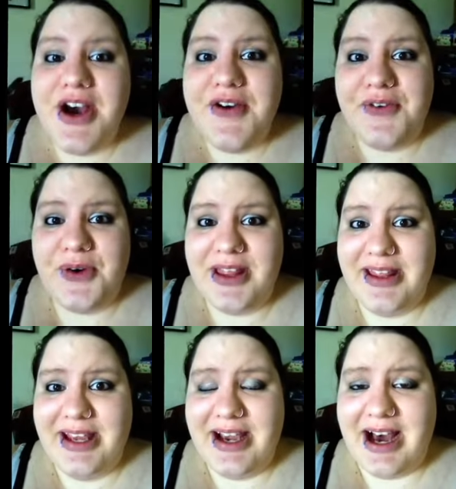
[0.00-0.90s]
for
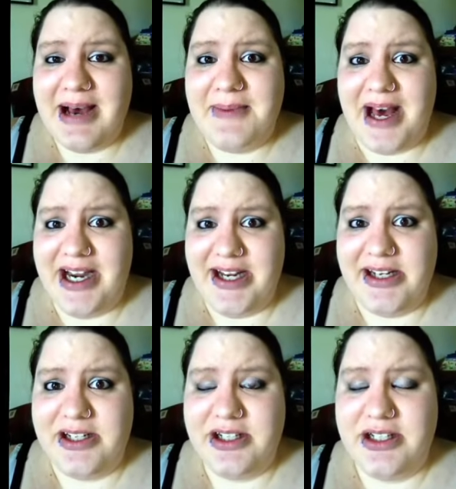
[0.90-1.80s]
the, uh, body,
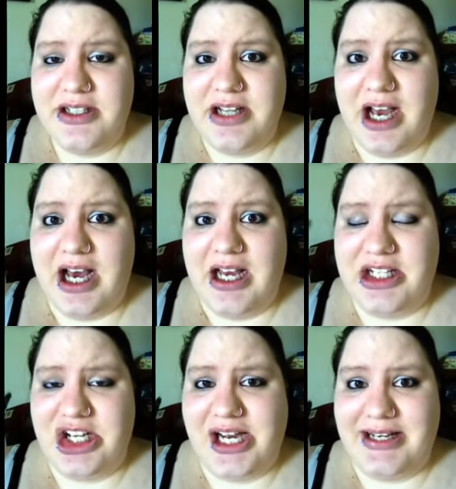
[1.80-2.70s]
uh,
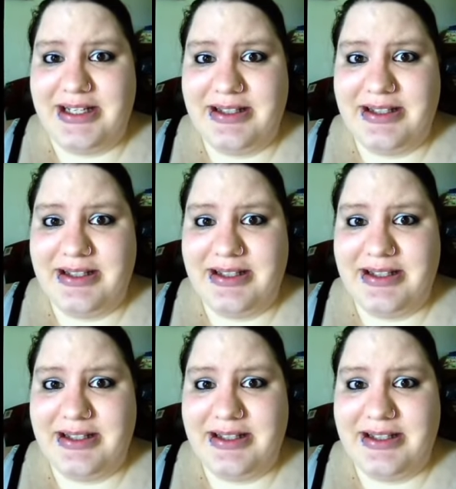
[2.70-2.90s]
shot.